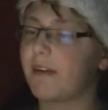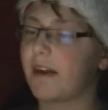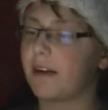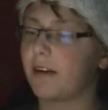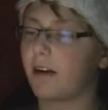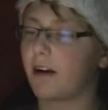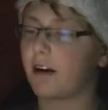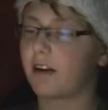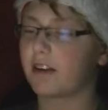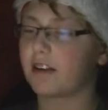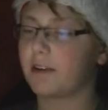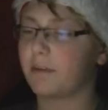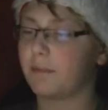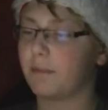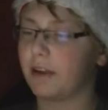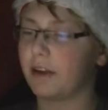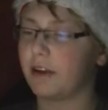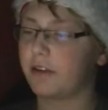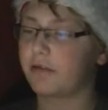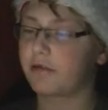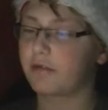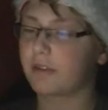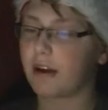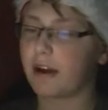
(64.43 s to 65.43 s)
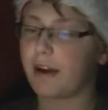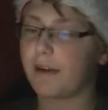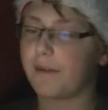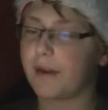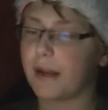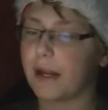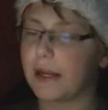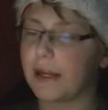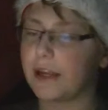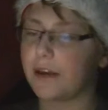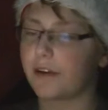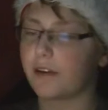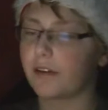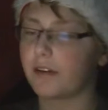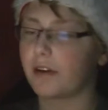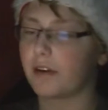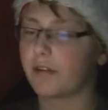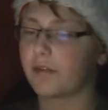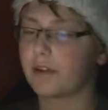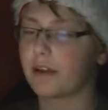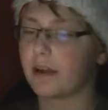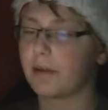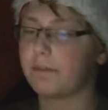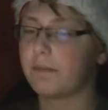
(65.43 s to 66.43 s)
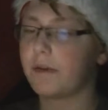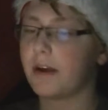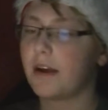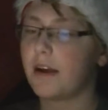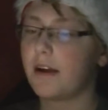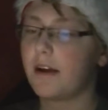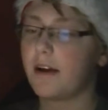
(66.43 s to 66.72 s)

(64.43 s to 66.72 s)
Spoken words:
and her heart simply craved and yearned over them